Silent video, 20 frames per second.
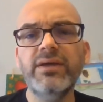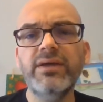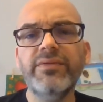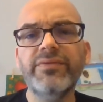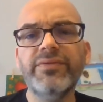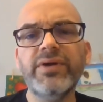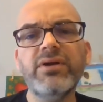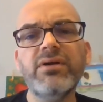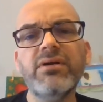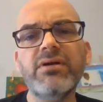
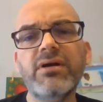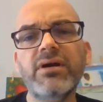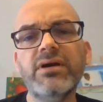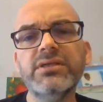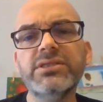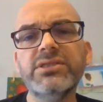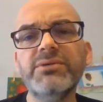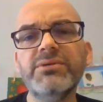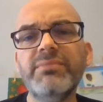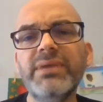There are
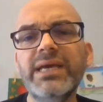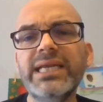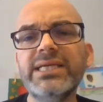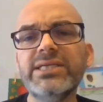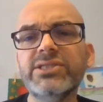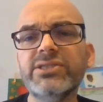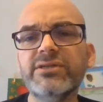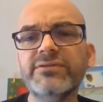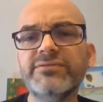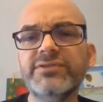also many
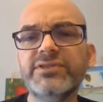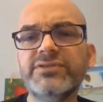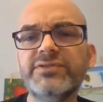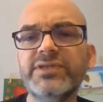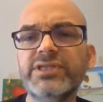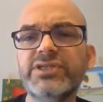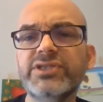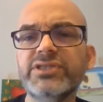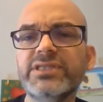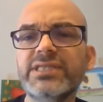surface
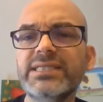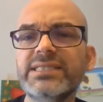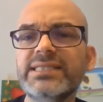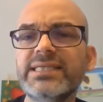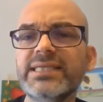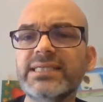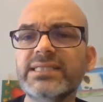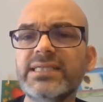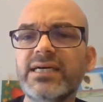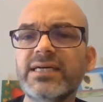features that
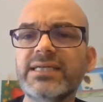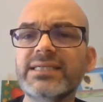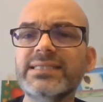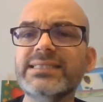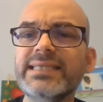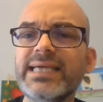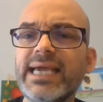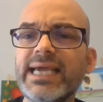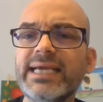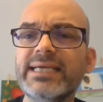
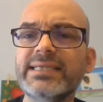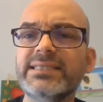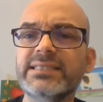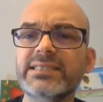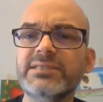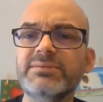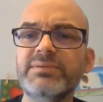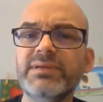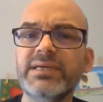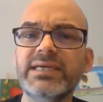tectonics can't
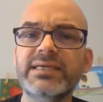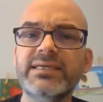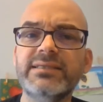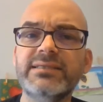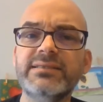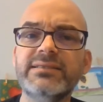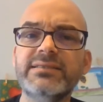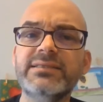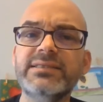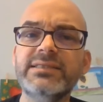explain.
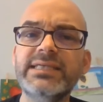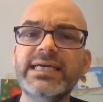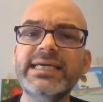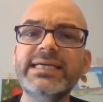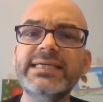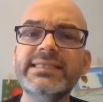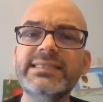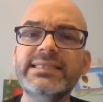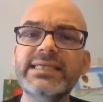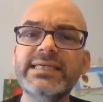
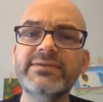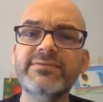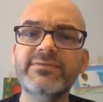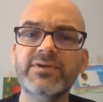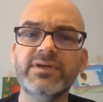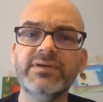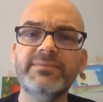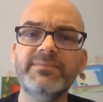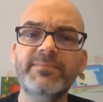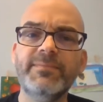Take
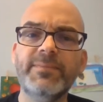Denver.